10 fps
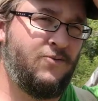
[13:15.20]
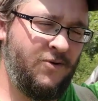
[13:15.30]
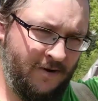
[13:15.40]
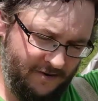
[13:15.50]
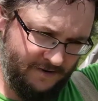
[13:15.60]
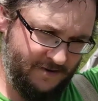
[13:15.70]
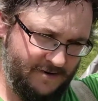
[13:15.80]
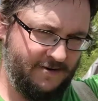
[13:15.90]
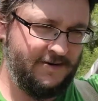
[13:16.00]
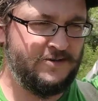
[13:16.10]
We're
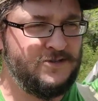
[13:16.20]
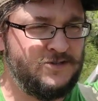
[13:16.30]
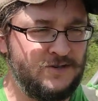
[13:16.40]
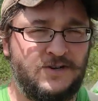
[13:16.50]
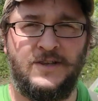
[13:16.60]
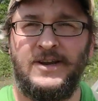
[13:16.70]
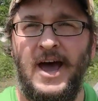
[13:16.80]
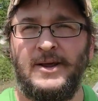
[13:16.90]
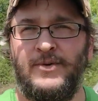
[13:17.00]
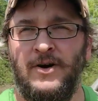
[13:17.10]
certainly
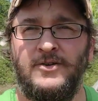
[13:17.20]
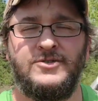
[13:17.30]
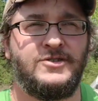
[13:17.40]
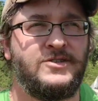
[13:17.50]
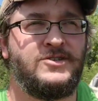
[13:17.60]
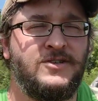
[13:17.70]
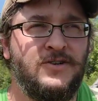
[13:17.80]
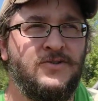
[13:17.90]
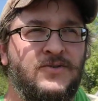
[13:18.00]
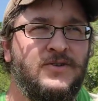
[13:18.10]
not opposed
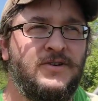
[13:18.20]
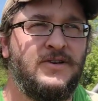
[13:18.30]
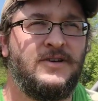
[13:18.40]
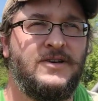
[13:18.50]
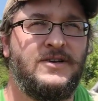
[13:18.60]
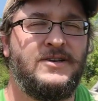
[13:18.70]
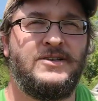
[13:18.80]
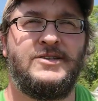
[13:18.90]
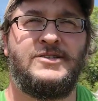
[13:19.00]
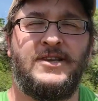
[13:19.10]
to
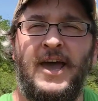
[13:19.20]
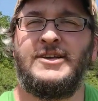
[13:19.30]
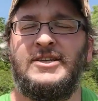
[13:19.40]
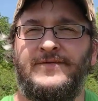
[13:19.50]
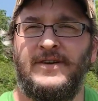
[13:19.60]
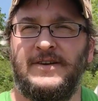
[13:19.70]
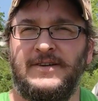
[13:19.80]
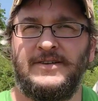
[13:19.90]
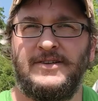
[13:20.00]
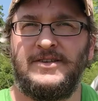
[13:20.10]
scientific,
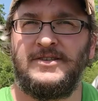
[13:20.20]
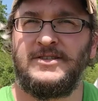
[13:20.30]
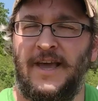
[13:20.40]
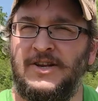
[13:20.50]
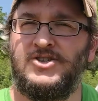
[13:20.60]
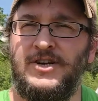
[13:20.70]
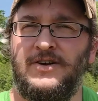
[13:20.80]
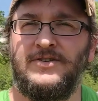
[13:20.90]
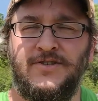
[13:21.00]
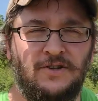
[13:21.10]

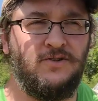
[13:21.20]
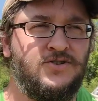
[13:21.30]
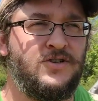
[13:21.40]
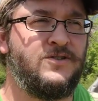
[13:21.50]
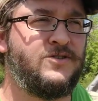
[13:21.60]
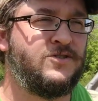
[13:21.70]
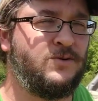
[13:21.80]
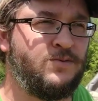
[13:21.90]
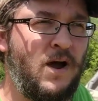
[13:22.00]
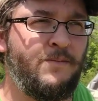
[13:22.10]
engineered solutions
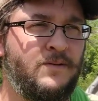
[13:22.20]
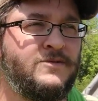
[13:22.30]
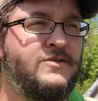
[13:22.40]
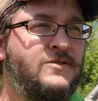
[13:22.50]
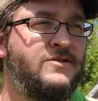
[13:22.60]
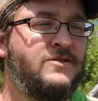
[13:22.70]
to problems,